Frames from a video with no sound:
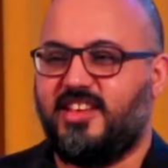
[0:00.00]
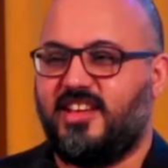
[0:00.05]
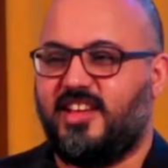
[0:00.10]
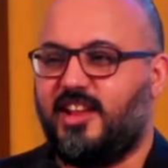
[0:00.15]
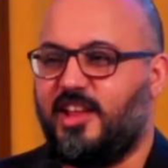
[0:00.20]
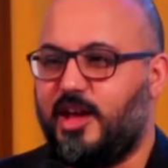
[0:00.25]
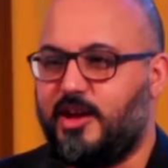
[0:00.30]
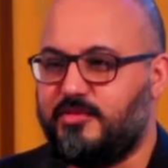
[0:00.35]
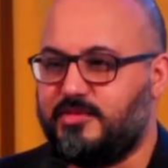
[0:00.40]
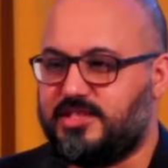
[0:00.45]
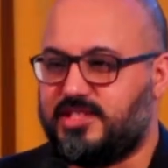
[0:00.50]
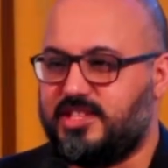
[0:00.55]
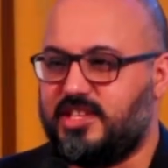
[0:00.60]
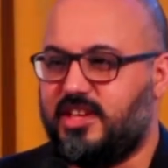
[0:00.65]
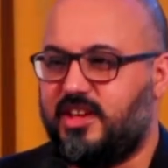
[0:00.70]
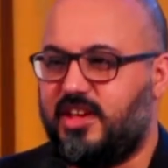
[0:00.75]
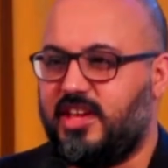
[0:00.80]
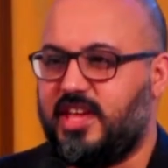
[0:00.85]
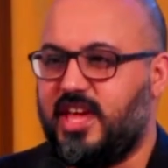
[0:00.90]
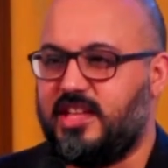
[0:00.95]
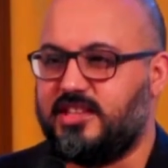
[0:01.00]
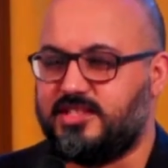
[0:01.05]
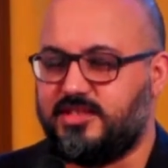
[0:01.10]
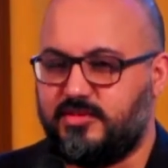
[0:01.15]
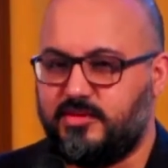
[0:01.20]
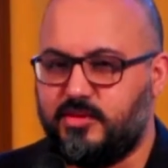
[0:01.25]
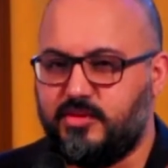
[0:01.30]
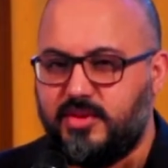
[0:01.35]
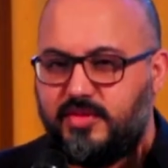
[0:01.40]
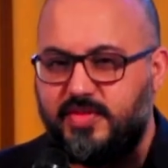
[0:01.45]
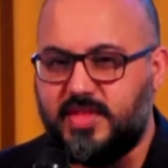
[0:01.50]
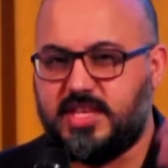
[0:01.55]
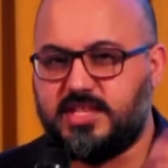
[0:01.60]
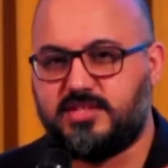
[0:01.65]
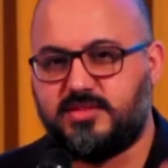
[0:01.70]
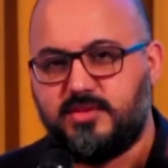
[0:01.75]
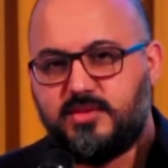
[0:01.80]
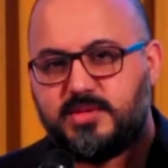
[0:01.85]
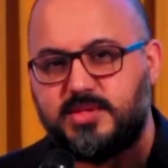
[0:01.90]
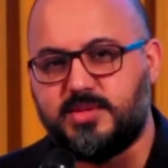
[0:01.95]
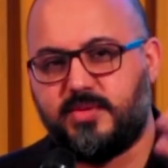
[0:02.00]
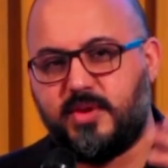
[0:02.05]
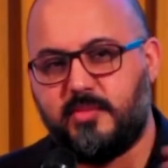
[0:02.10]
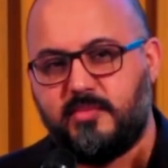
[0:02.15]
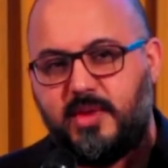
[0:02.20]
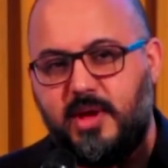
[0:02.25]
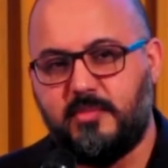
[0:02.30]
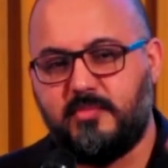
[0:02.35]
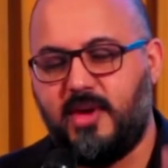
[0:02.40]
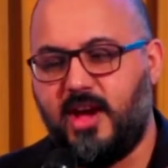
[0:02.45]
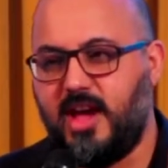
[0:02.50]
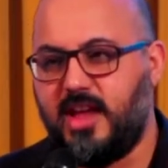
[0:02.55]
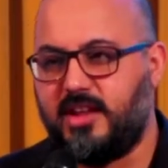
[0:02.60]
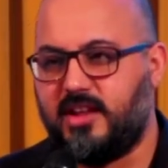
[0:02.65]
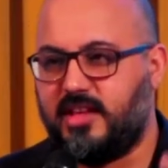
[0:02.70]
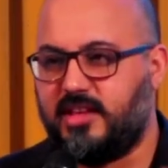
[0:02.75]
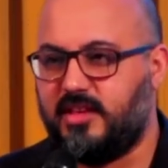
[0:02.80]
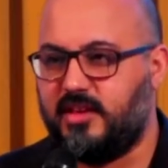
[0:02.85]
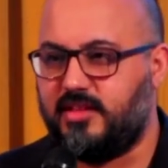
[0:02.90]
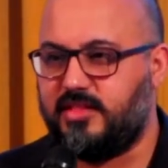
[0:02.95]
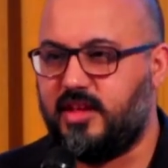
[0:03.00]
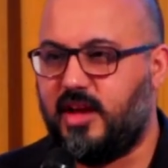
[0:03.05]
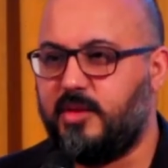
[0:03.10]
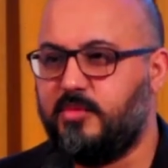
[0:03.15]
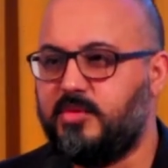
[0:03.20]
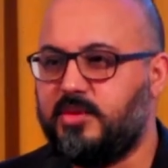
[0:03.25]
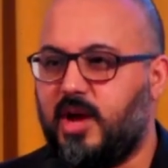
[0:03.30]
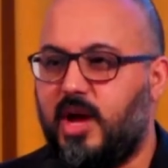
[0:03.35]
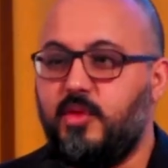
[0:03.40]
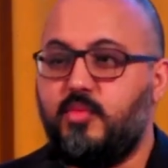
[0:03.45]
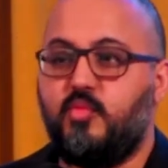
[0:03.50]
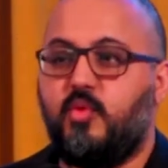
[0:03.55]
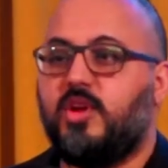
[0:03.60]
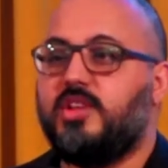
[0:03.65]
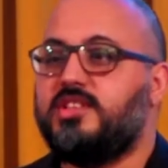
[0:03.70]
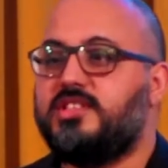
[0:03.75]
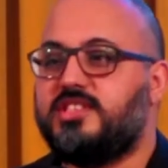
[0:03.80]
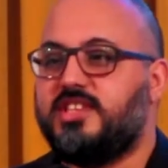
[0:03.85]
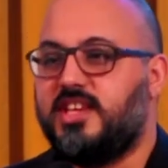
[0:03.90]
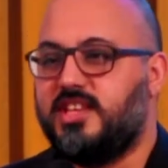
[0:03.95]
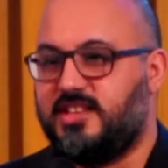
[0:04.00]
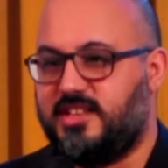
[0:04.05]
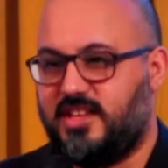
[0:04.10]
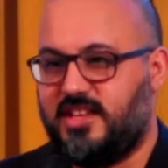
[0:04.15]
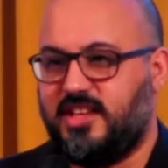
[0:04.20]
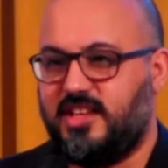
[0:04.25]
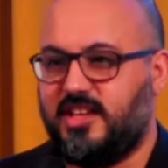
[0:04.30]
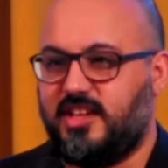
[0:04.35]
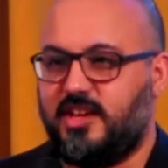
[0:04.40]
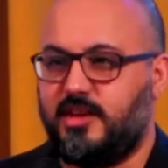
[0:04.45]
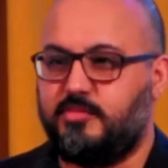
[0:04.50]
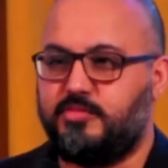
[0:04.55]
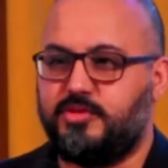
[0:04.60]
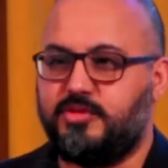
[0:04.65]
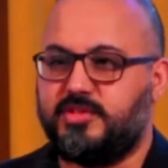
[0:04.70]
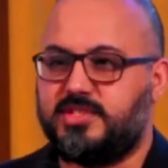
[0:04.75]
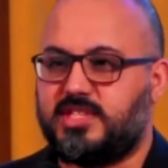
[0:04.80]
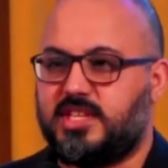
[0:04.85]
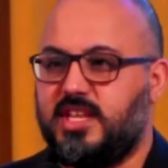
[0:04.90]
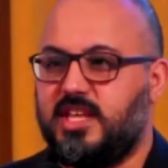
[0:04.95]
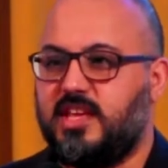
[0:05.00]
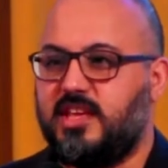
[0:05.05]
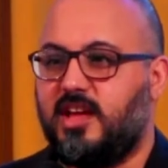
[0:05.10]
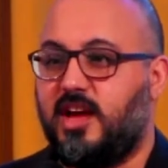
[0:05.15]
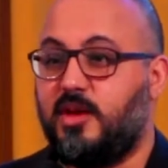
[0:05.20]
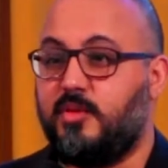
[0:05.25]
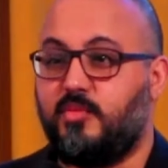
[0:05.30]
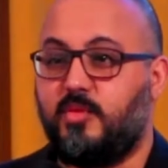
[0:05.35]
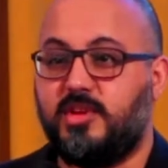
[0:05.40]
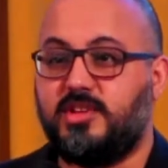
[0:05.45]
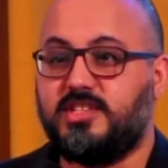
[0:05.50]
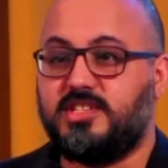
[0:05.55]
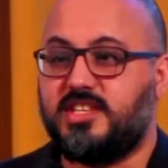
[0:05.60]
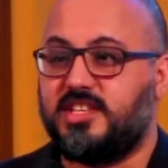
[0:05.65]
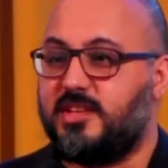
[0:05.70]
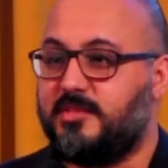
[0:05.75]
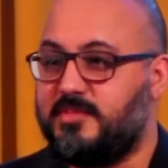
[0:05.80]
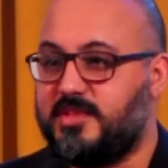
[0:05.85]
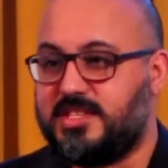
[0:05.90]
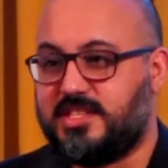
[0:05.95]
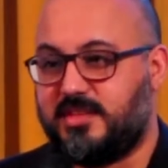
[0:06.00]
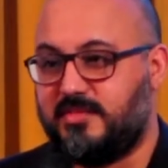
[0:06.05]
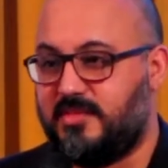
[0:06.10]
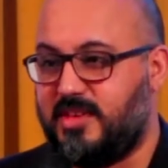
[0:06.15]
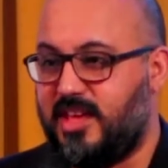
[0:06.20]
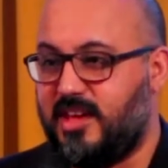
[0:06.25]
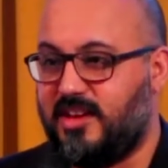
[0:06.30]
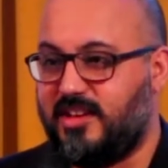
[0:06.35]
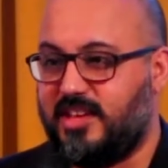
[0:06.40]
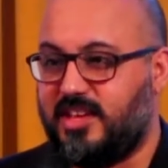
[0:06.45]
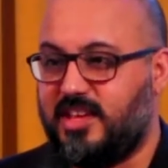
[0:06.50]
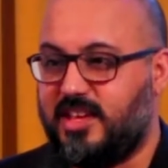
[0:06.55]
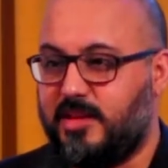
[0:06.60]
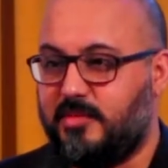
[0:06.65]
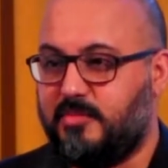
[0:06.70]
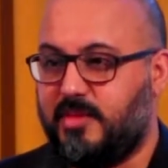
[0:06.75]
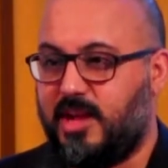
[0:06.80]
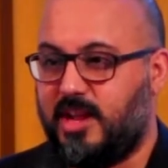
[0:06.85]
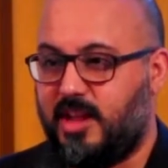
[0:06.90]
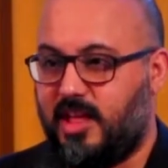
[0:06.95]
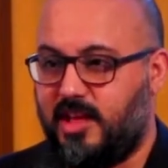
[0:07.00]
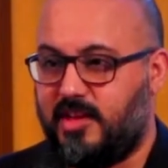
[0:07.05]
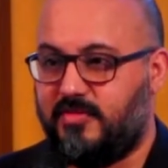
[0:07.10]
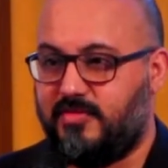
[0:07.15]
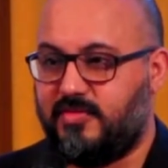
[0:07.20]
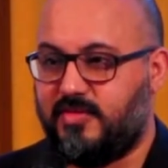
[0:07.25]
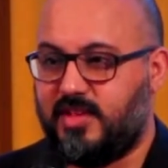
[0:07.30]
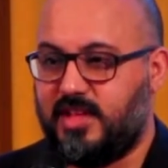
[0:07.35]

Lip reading: And I was, again, so all of these thoughts were in my mind. Like, I wanted a Bruce Lee. I wanted a Mr. Miyagi in my life.